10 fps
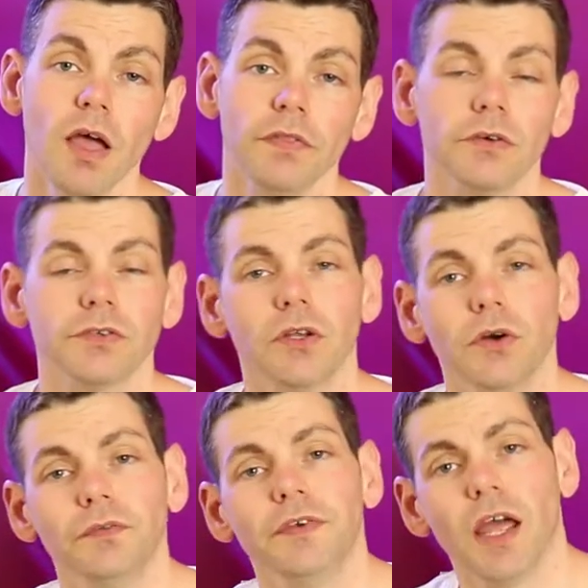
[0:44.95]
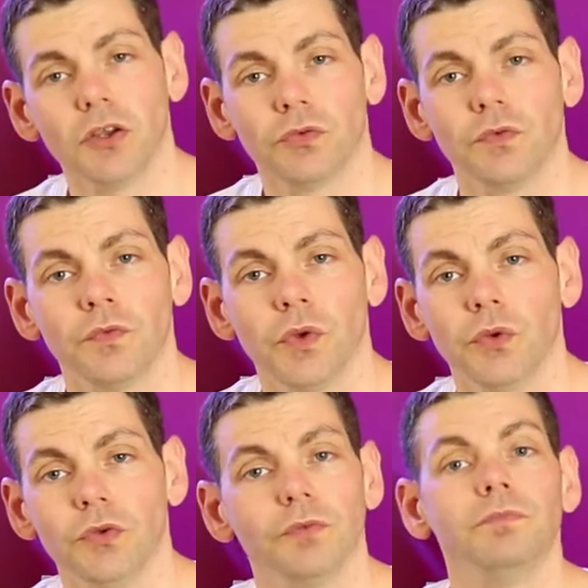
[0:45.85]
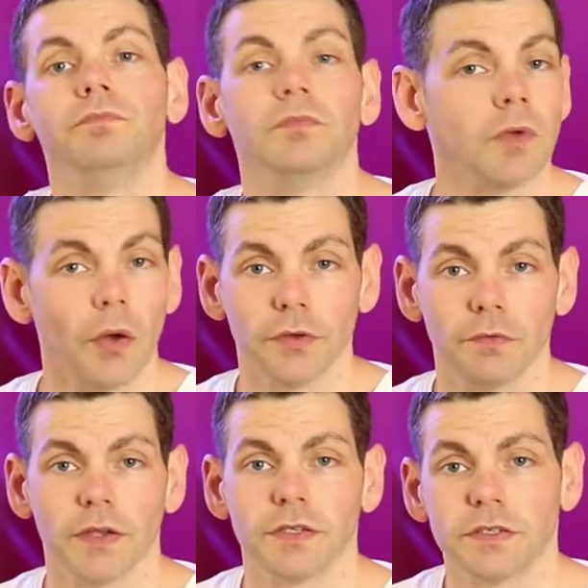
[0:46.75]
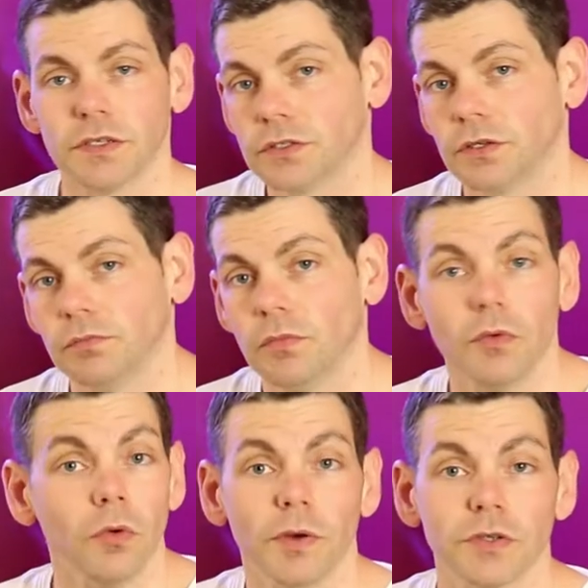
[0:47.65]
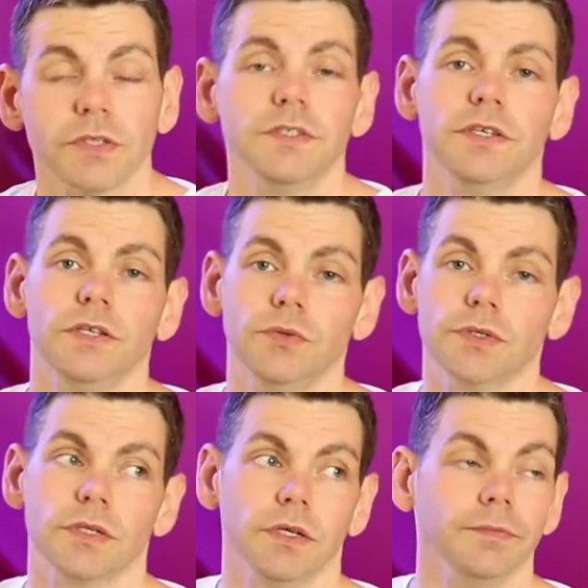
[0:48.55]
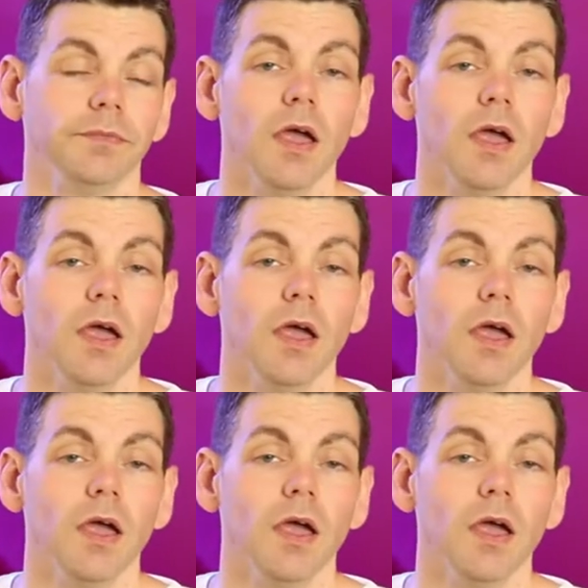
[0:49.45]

there is a lot of natural food going around the system almost continuously.